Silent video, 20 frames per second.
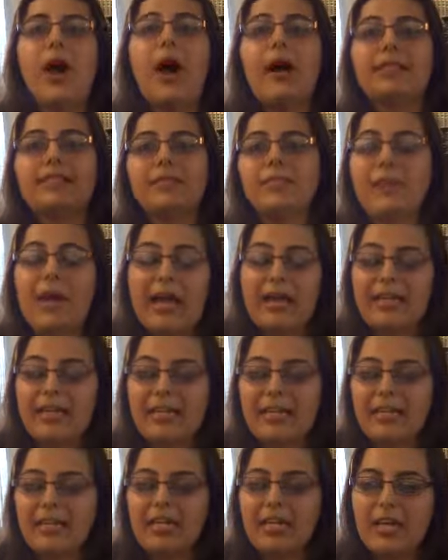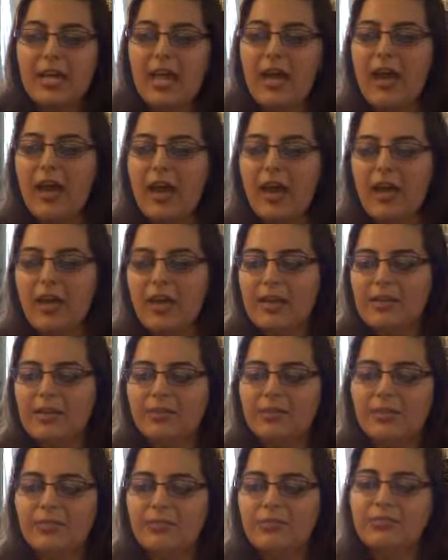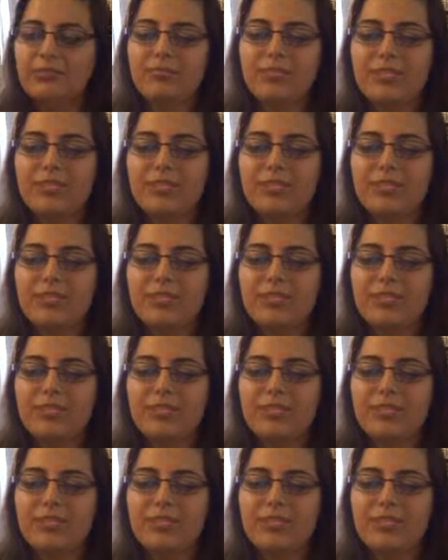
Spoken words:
awesome, I think. You